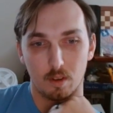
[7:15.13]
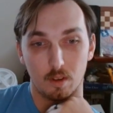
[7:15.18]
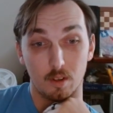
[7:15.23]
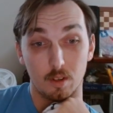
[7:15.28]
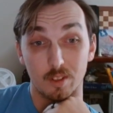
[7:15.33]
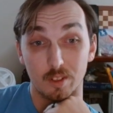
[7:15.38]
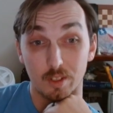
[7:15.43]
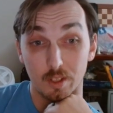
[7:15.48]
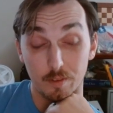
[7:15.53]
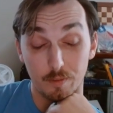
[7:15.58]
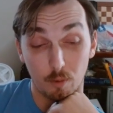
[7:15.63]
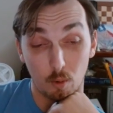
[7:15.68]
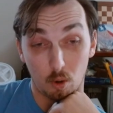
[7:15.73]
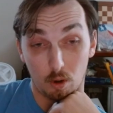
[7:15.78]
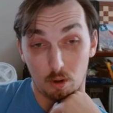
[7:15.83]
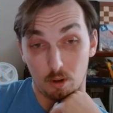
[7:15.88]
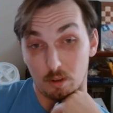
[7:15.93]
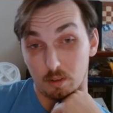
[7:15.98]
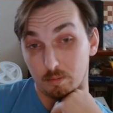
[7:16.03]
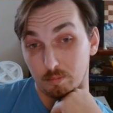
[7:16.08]

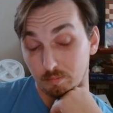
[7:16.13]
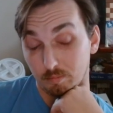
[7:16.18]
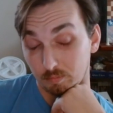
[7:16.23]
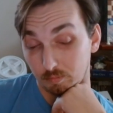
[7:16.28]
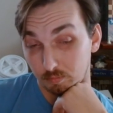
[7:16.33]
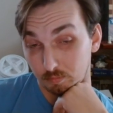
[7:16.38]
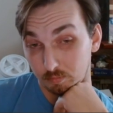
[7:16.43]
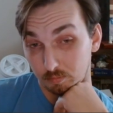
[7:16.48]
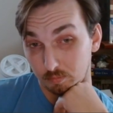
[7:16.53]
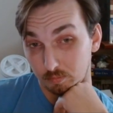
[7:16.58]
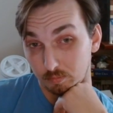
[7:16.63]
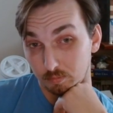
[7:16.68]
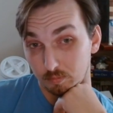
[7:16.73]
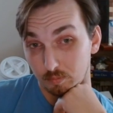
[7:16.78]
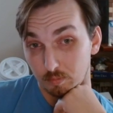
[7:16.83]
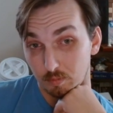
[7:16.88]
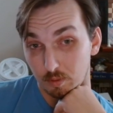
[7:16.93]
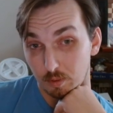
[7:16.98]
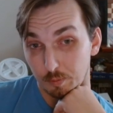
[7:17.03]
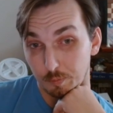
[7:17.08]
C4.
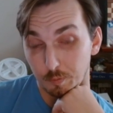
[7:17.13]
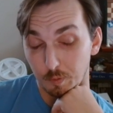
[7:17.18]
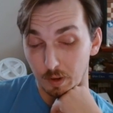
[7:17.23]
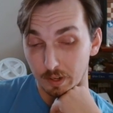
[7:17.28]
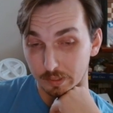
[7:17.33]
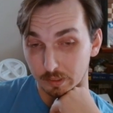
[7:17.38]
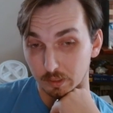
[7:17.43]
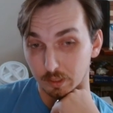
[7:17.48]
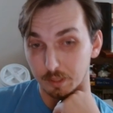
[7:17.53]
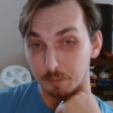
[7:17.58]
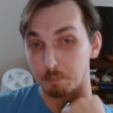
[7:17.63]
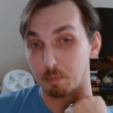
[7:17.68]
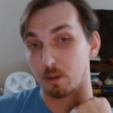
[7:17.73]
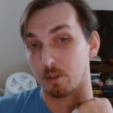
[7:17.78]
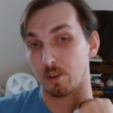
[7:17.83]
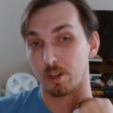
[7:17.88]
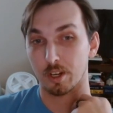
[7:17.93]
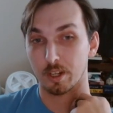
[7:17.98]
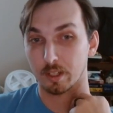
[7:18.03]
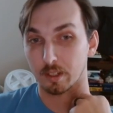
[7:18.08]
Finally
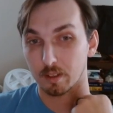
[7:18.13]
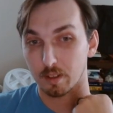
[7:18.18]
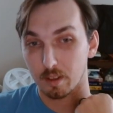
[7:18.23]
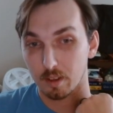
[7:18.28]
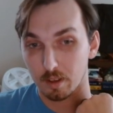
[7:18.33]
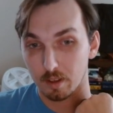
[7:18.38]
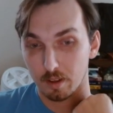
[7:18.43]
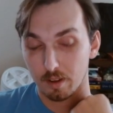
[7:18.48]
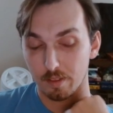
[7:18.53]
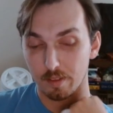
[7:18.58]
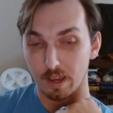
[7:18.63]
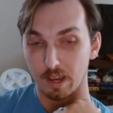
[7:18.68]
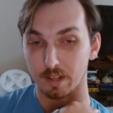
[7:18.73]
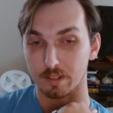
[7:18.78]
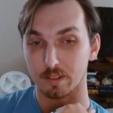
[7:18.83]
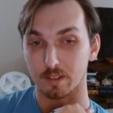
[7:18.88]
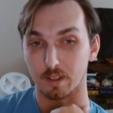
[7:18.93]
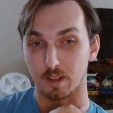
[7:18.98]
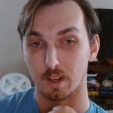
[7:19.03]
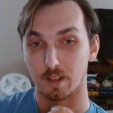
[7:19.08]
pushing
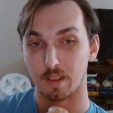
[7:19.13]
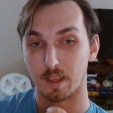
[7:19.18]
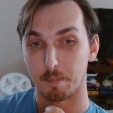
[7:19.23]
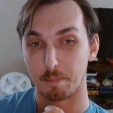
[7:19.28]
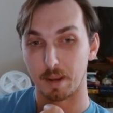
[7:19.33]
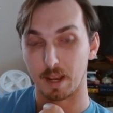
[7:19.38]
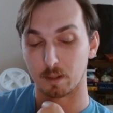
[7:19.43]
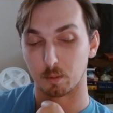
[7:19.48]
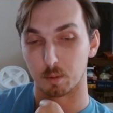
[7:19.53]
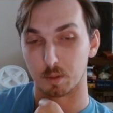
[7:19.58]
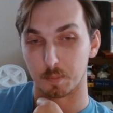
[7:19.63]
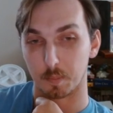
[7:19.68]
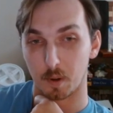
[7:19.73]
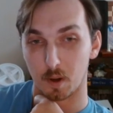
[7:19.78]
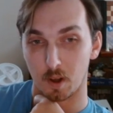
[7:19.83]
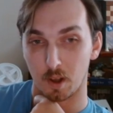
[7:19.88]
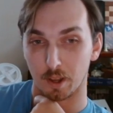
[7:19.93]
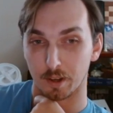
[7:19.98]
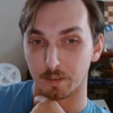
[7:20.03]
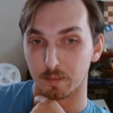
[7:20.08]
that backwards
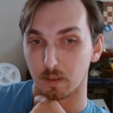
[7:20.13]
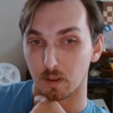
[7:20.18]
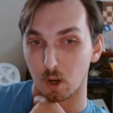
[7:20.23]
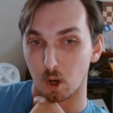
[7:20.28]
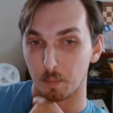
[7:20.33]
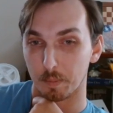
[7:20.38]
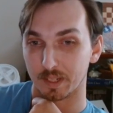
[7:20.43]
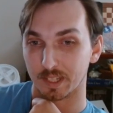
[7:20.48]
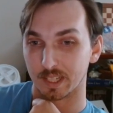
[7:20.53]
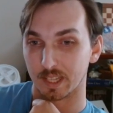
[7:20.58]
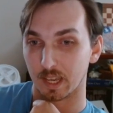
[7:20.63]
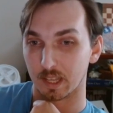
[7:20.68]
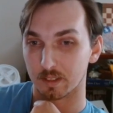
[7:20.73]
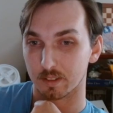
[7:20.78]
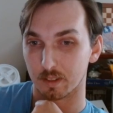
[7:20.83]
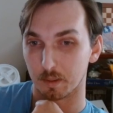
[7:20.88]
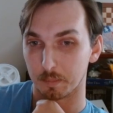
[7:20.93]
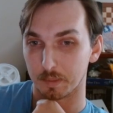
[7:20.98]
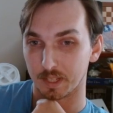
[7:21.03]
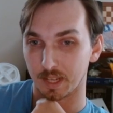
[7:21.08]
pawn, hoping to gain
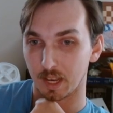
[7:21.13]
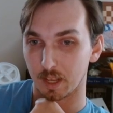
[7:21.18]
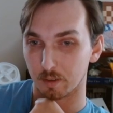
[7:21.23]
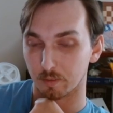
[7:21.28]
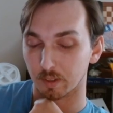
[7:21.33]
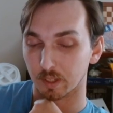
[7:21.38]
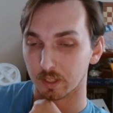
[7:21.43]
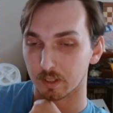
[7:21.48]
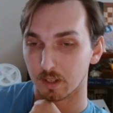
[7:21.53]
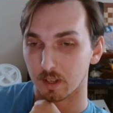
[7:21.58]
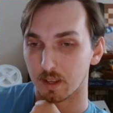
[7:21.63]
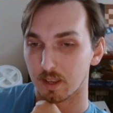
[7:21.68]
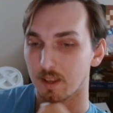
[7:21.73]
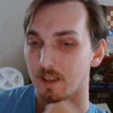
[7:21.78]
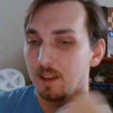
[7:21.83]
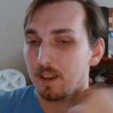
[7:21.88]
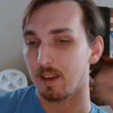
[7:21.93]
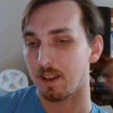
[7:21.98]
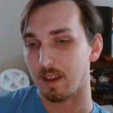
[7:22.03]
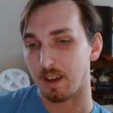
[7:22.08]
something out of it.
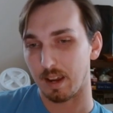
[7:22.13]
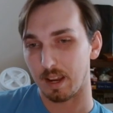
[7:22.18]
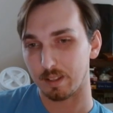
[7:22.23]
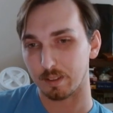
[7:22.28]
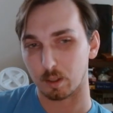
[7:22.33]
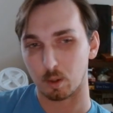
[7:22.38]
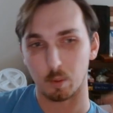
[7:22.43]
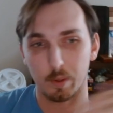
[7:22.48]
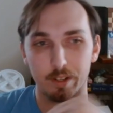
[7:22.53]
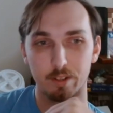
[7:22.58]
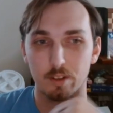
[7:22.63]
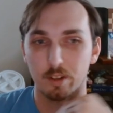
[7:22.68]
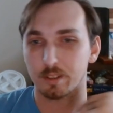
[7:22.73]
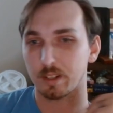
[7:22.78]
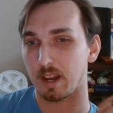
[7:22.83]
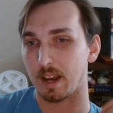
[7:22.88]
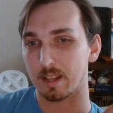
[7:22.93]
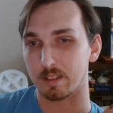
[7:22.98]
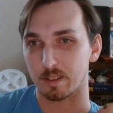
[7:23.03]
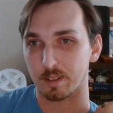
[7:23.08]
And the queen just
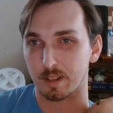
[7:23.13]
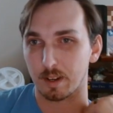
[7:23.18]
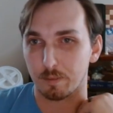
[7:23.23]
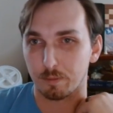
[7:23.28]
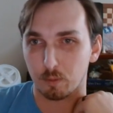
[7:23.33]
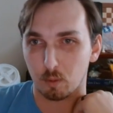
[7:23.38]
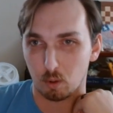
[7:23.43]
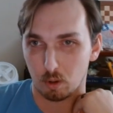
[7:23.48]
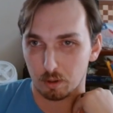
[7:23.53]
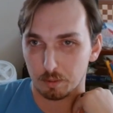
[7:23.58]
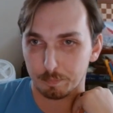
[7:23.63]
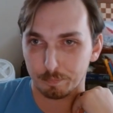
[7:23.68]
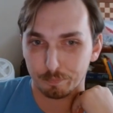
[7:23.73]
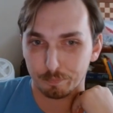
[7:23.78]
hides on F4.